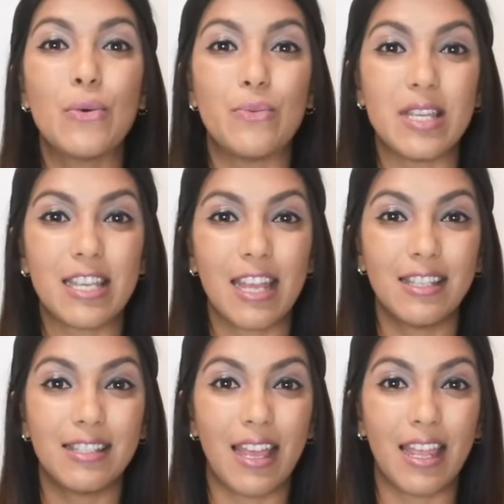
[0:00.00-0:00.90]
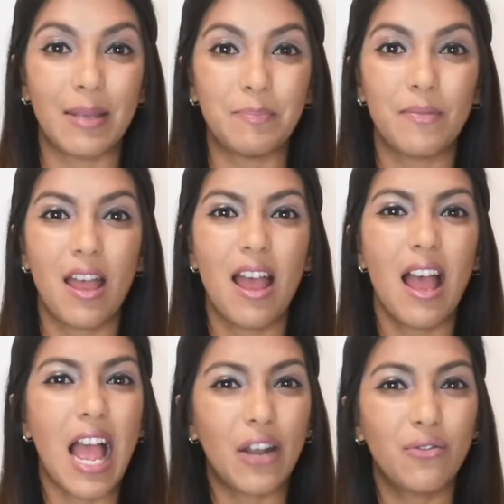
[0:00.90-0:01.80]
We can say,
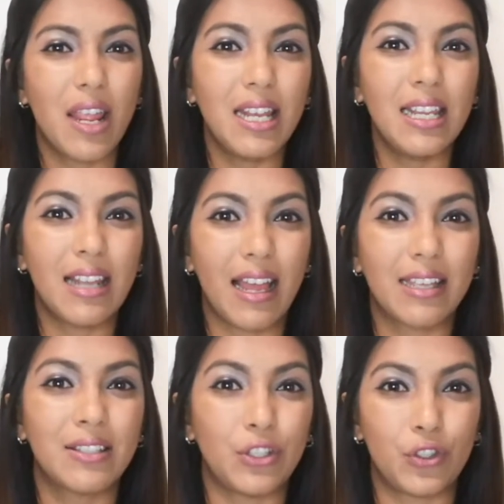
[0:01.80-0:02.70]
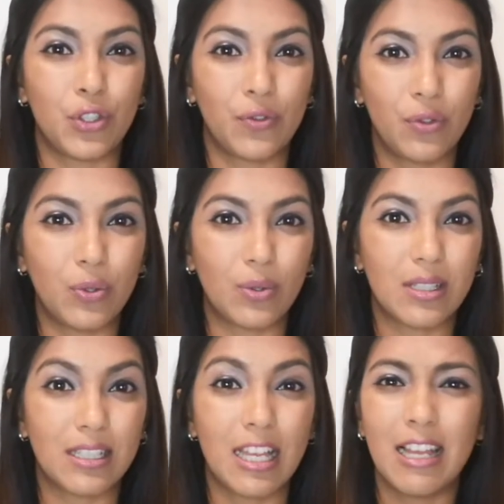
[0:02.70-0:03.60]
"I really like citrus
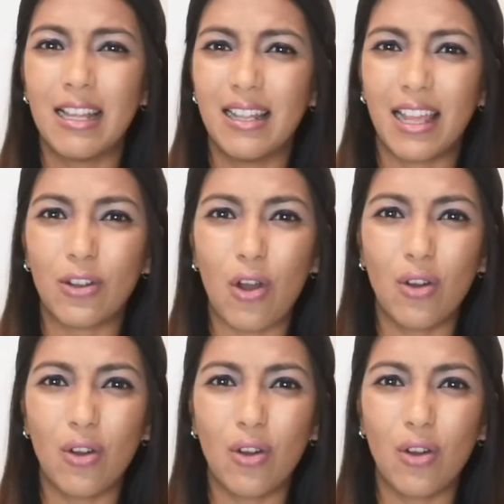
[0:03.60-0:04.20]
fruits, like